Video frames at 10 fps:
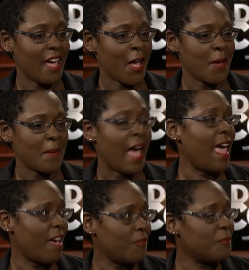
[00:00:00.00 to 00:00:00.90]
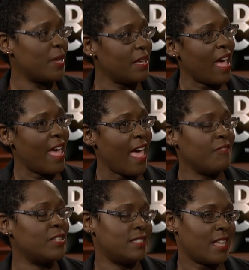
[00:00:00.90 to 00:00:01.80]
um, I have put, I have
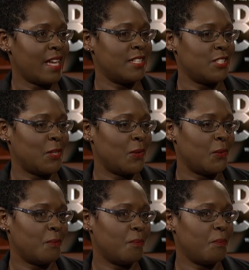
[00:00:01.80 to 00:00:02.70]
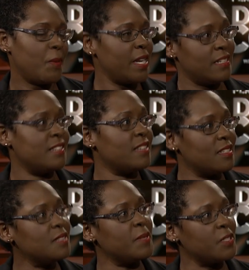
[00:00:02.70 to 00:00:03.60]
decided to put a
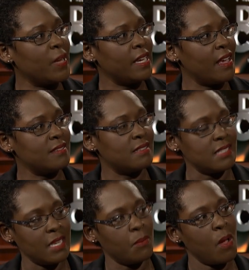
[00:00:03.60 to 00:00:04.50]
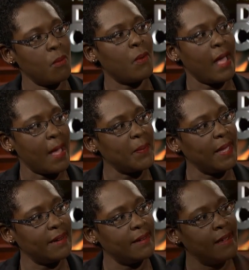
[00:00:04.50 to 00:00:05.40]
distance between us and see what will happen.